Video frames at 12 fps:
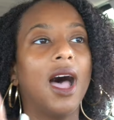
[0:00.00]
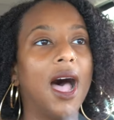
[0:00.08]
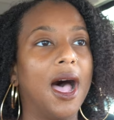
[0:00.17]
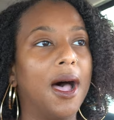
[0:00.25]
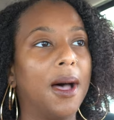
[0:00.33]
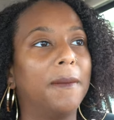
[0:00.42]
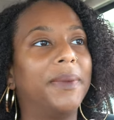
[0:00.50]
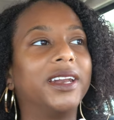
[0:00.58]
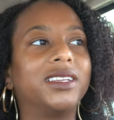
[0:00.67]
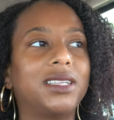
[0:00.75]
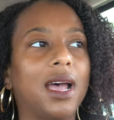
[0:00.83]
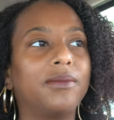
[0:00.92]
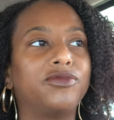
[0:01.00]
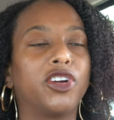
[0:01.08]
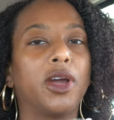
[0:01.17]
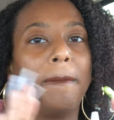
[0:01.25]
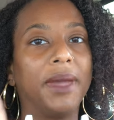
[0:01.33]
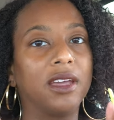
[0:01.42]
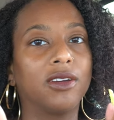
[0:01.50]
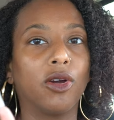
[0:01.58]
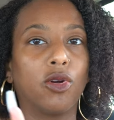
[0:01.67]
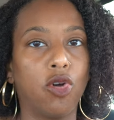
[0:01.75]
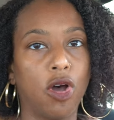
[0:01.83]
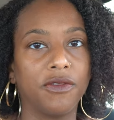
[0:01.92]
But it's time for a big
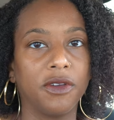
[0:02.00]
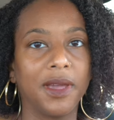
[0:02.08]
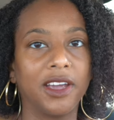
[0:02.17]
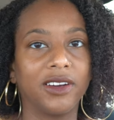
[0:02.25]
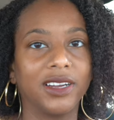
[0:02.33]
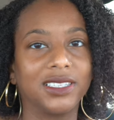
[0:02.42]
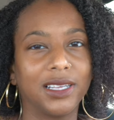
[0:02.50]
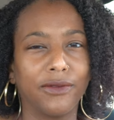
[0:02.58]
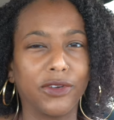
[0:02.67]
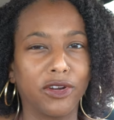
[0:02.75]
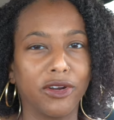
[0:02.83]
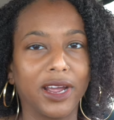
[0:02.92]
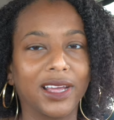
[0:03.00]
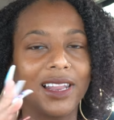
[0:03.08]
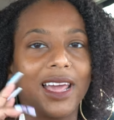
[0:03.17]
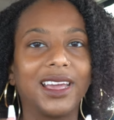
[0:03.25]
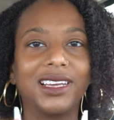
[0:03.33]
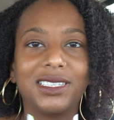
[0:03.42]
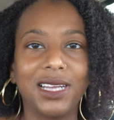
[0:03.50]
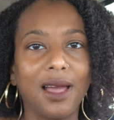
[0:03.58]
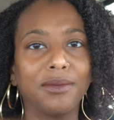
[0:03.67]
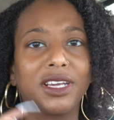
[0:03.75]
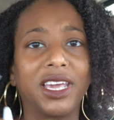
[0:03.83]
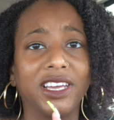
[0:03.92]
girl coffee maker instead of a Keurig. Like, it's
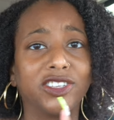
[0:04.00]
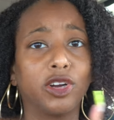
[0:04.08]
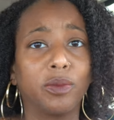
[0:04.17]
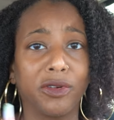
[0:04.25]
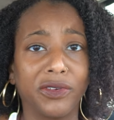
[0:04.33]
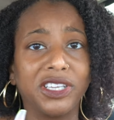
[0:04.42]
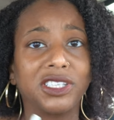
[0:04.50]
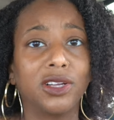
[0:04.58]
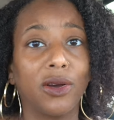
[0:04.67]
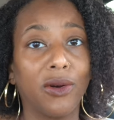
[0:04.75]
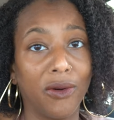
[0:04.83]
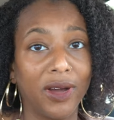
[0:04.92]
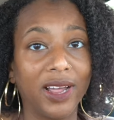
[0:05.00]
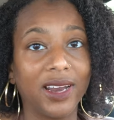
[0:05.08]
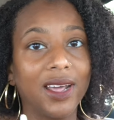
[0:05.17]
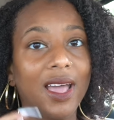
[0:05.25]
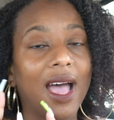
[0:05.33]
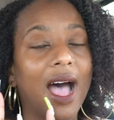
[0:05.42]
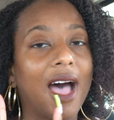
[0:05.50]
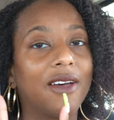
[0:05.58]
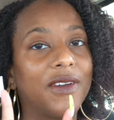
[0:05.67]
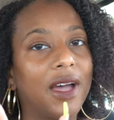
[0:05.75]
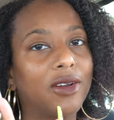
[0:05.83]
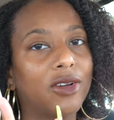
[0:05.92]
time to get your barista on. I
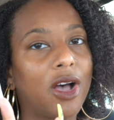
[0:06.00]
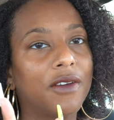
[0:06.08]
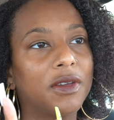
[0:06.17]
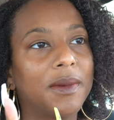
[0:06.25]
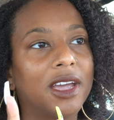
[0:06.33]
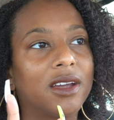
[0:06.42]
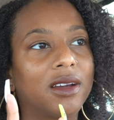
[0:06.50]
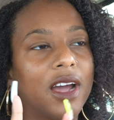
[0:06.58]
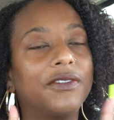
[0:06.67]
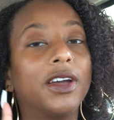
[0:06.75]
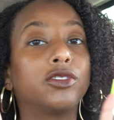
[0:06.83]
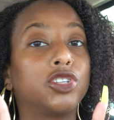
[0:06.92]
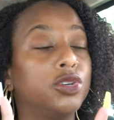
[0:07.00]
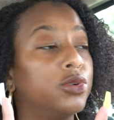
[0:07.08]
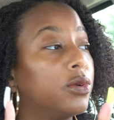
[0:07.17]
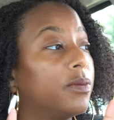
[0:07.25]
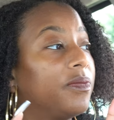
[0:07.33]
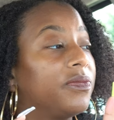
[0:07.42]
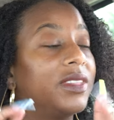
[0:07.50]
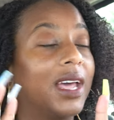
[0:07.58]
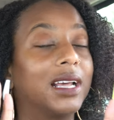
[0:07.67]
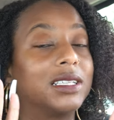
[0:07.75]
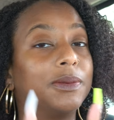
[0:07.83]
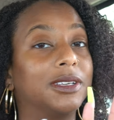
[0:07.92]
found a coffee maker. I found two that
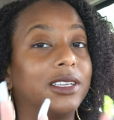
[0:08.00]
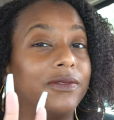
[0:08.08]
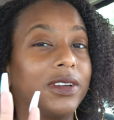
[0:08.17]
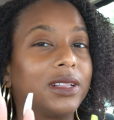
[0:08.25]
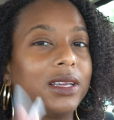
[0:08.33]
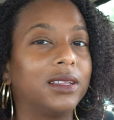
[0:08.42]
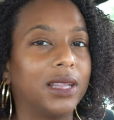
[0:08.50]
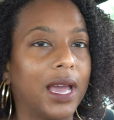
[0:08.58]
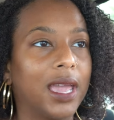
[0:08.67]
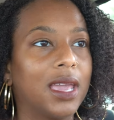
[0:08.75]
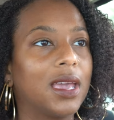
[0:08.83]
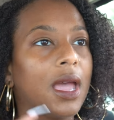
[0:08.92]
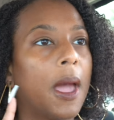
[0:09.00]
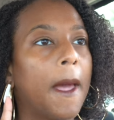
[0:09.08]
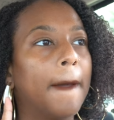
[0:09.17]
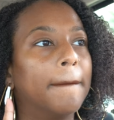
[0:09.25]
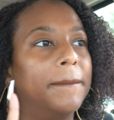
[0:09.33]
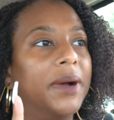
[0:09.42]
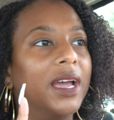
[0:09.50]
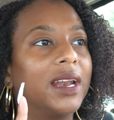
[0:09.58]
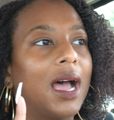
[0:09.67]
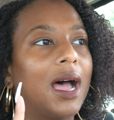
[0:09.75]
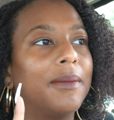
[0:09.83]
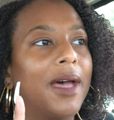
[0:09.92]
I specifically like, but
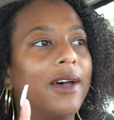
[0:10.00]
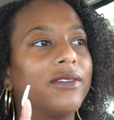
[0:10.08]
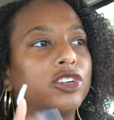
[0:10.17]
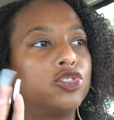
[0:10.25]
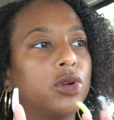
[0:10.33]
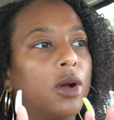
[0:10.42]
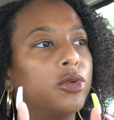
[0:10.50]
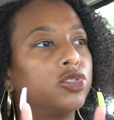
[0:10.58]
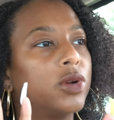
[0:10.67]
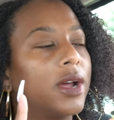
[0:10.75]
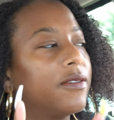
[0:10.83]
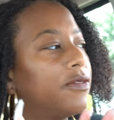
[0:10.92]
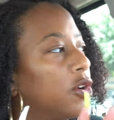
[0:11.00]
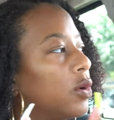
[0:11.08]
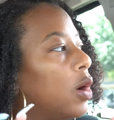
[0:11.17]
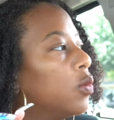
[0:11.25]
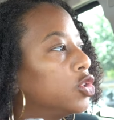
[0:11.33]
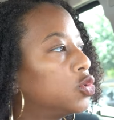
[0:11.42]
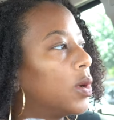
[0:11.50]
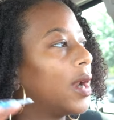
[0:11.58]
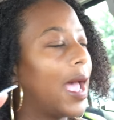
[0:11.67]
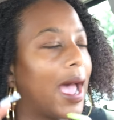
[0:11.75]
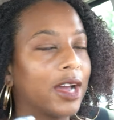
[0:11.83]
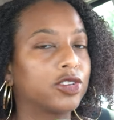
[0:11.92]
I'm having trouble trying to figure out which one
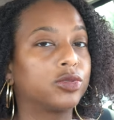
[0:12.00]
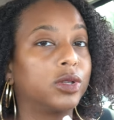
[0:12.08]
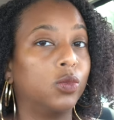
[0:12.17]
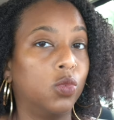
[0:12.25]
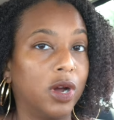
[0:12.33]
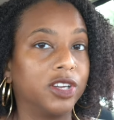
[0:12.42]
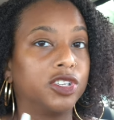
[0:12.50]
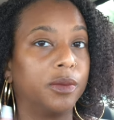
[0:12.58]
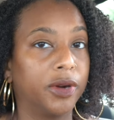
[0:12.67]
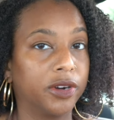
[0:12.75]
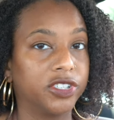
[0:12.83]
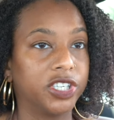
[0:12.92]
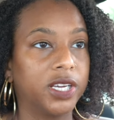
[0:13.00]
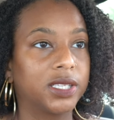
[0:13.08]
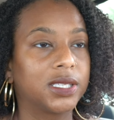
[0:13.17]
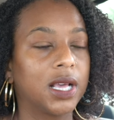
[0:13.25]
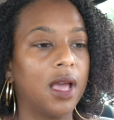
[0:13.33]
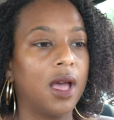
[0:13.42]
I actually want to purchase.